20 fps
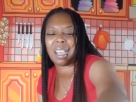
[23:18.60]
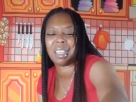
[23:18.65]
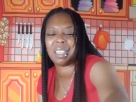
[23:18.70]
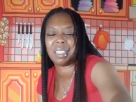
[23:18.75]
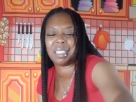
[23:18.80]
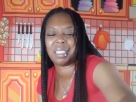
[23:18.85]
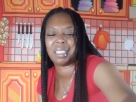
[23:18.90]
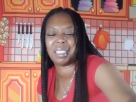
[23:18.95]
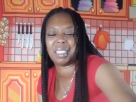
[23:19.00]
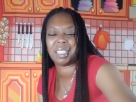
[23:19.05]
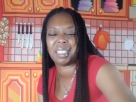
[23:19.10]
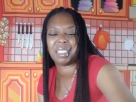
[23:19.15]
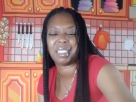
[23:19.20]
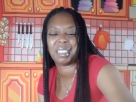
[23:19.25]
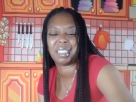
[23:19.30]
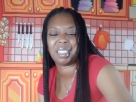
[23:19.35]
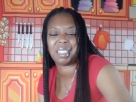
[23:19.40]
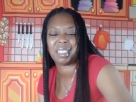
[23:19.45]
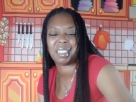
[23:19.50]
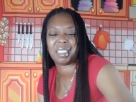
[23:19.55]

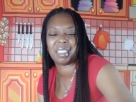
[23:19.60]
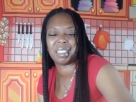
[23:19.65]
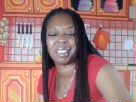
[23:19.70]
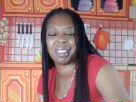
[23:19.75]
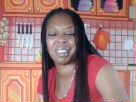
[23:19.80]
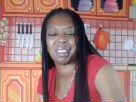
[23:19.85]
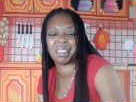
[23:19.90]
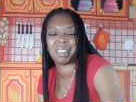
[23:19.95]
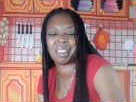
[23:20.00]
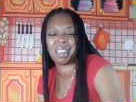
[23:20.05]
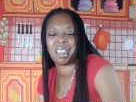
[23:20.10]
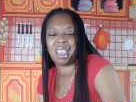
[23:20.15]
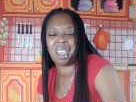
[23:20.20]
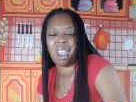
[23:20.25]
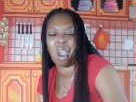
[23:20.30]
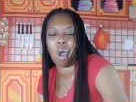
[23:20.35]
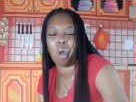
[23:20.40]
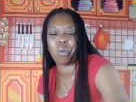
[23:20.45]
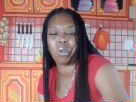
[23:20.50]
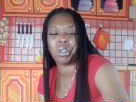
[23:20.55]
consistent,
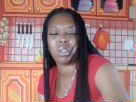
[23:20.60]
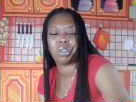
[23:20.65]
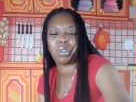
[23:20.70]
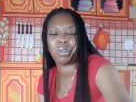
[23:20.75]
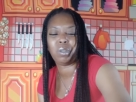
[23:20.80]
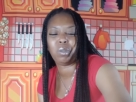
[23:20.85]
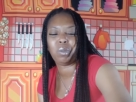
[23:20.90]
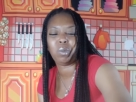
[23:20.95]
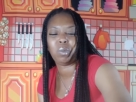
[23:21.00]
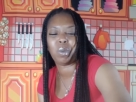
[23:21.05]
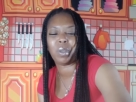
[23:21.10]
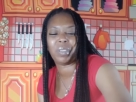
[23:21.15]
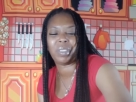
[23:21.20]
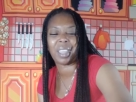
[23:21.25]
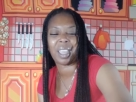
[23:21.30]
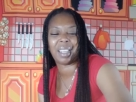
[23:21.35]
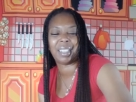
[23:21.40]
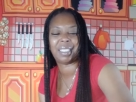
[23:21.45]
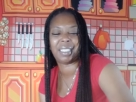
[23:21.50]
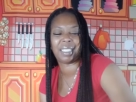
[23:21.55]
only do what
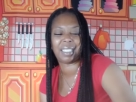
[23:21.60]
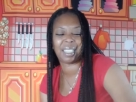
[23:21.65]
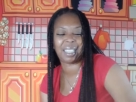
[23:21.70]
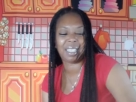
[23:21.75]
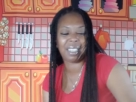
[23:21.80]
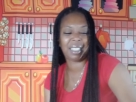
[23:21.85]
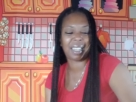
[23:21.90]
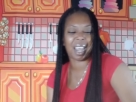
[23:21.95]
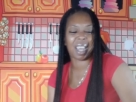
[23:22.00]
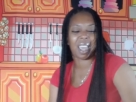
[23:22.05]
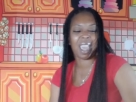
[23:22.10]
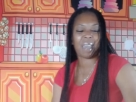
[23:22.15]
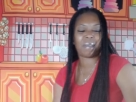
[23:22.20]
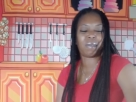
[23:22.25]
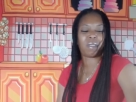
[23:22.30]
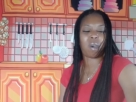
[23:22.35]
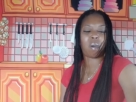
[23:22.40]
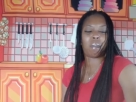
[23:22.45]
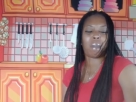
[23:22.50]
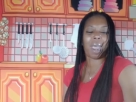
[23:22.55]
they see. They
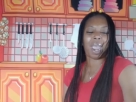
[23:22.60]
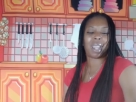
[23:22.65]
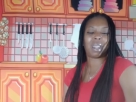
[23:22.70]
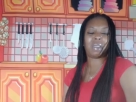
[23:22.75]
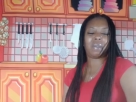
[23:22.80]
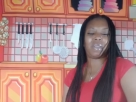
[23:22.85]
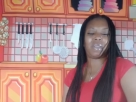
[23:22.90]
have no mind of